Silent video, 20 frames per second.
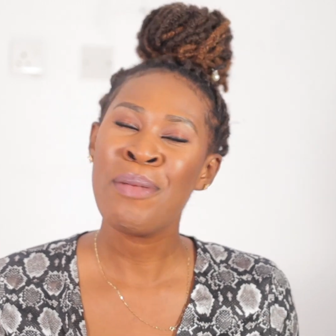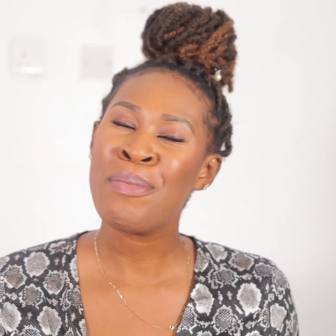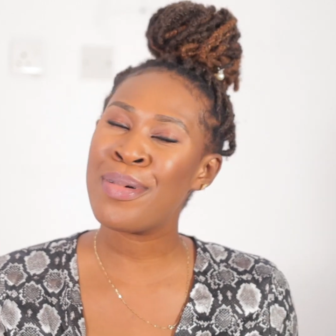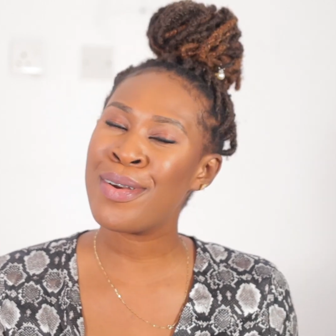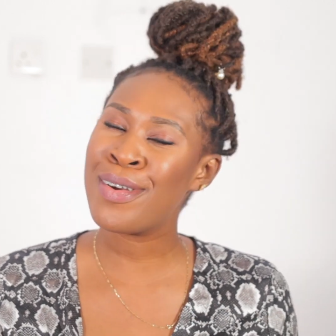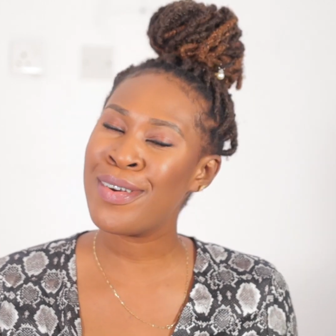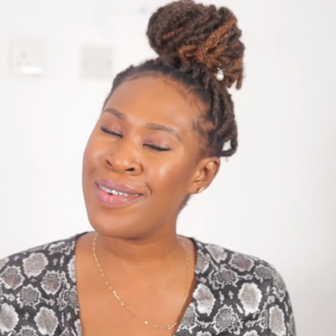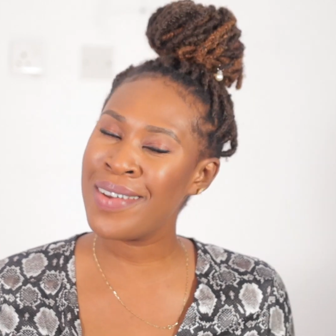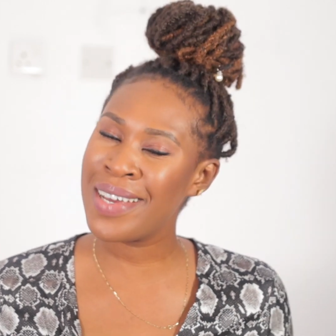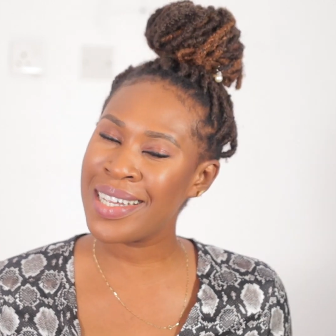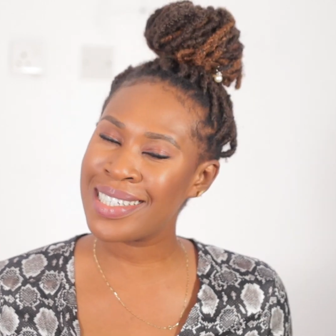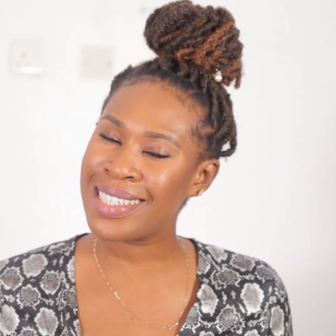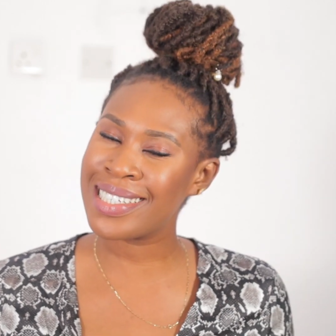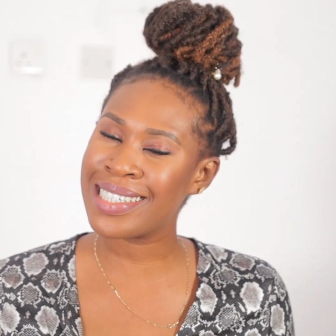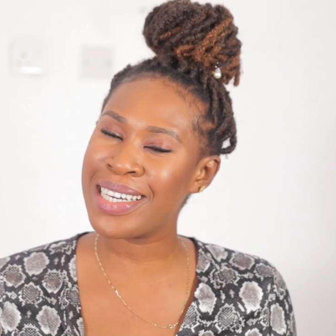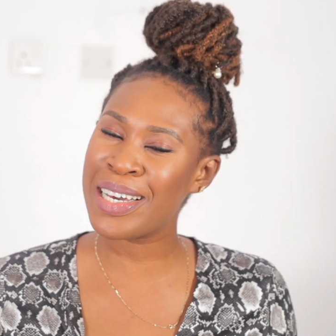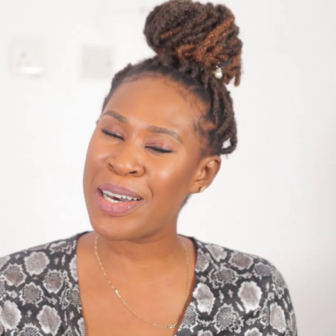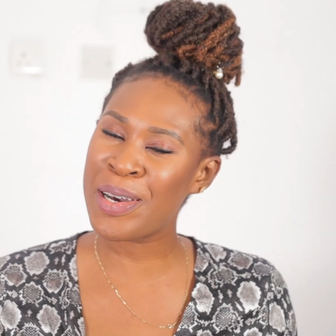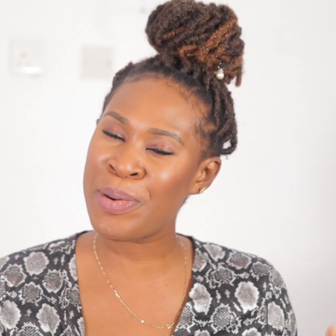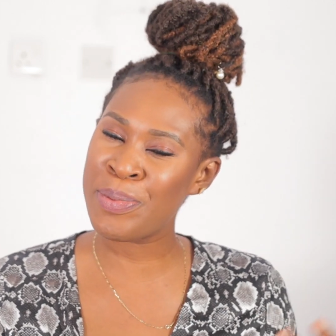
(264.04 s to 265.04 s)
preach,
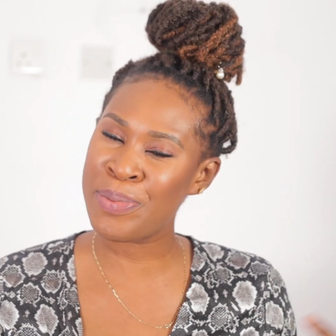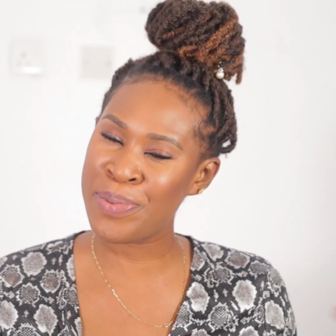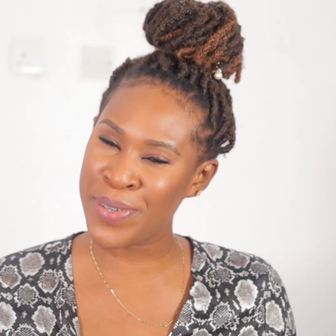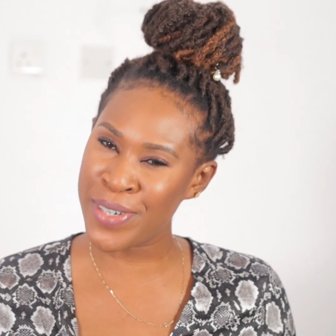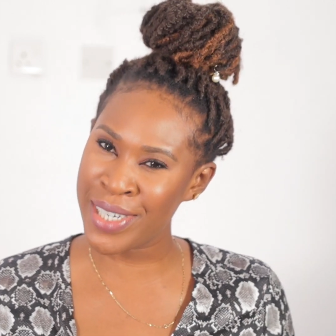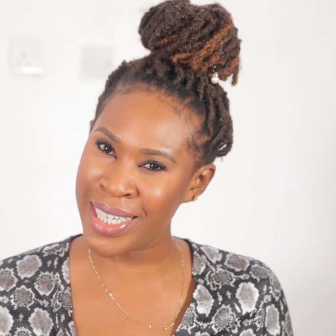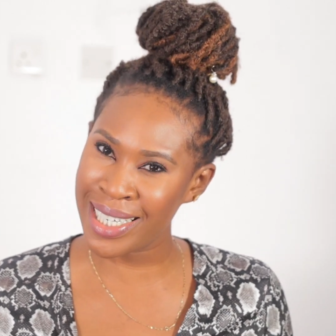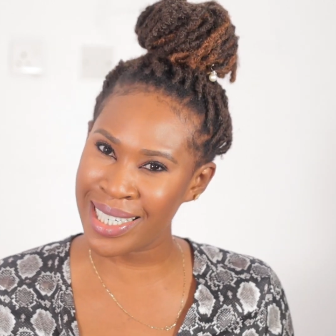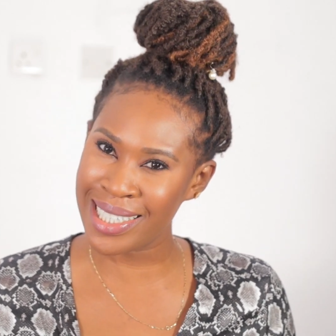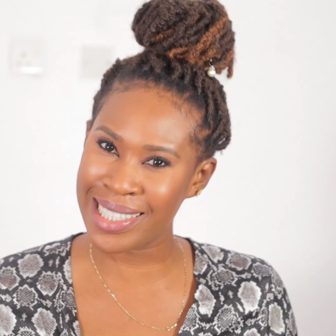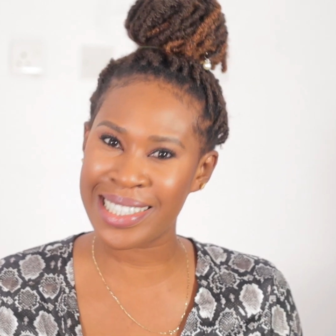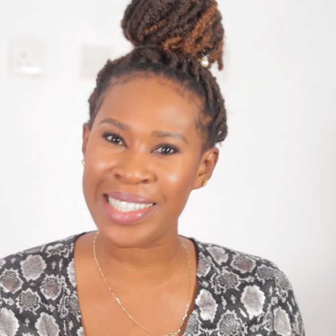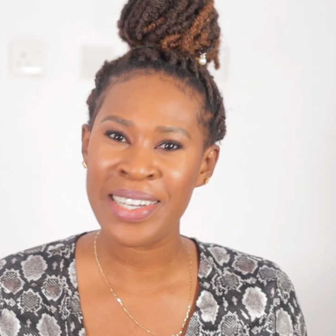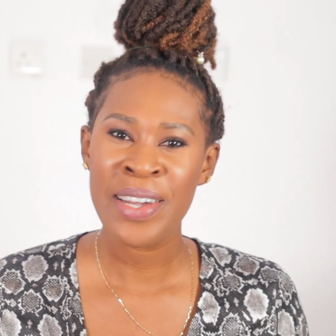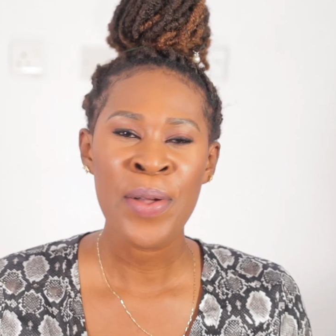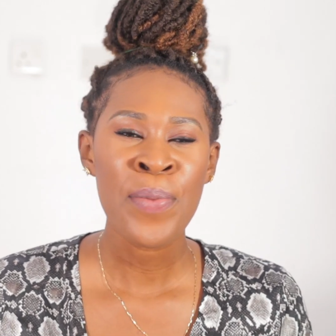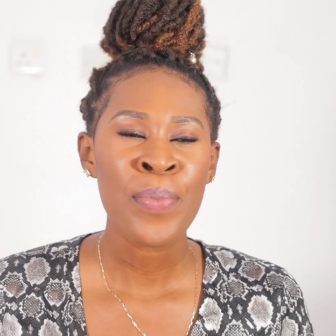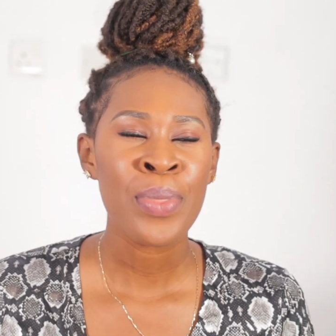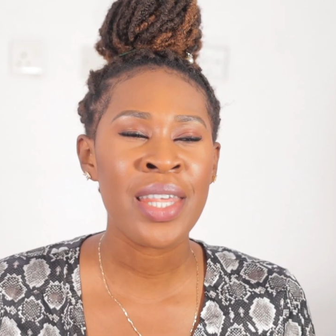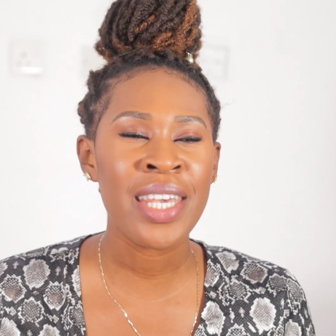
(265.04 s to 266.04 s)
girl, preach.
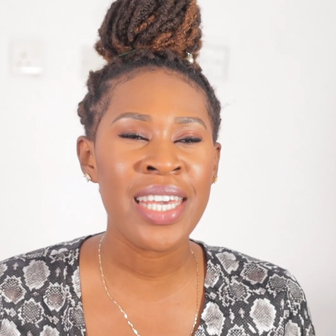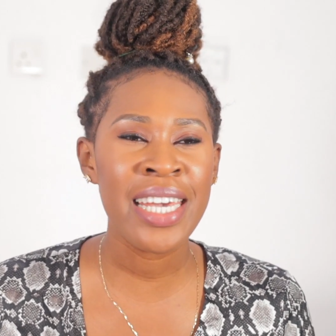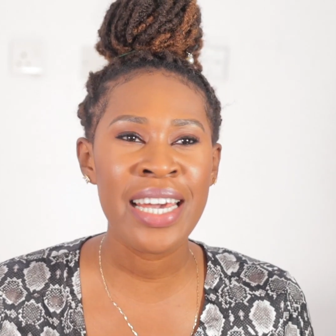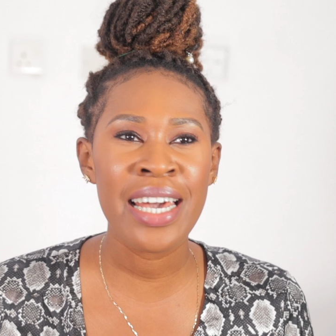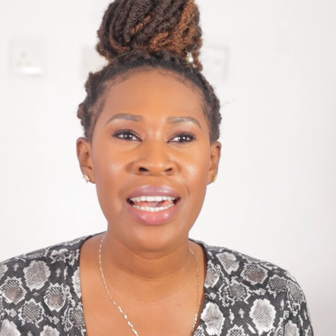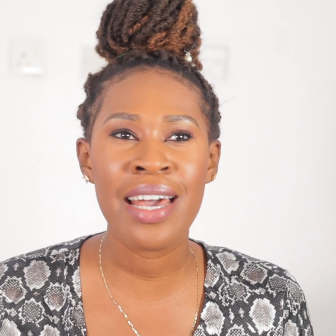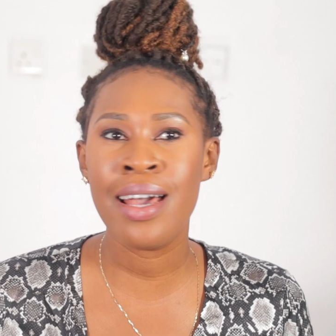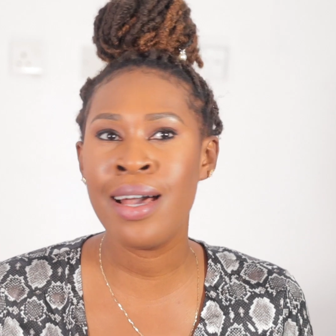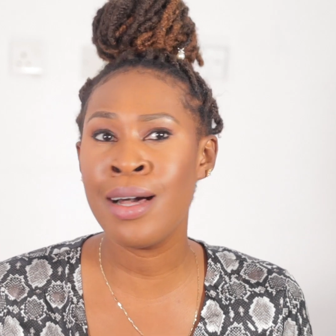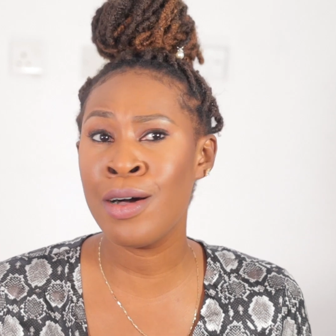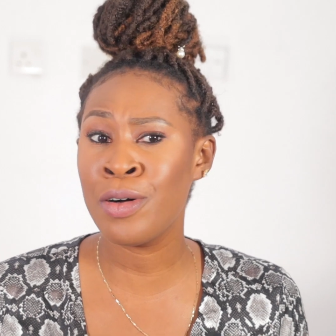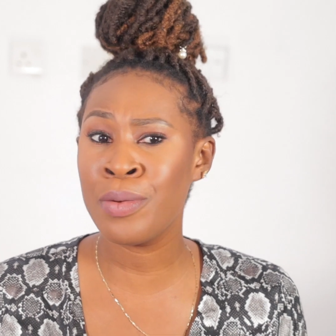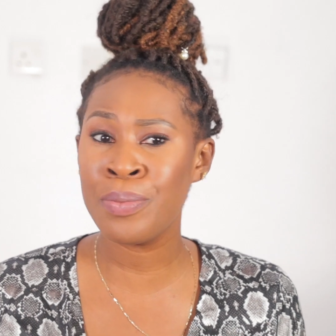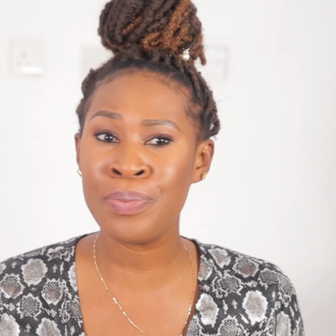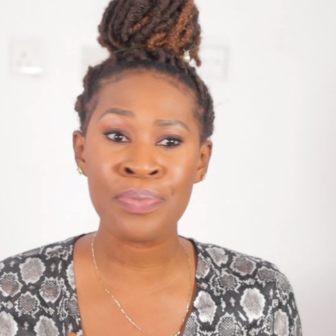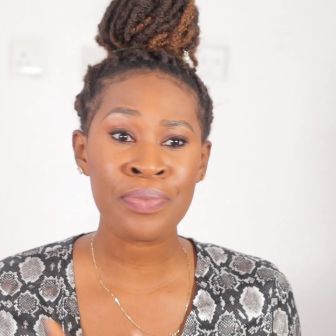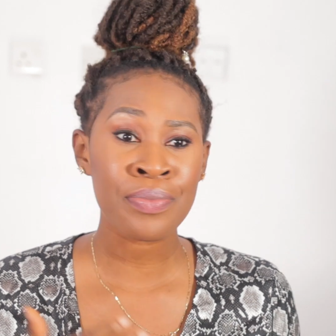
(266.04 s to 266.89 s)
Yeah,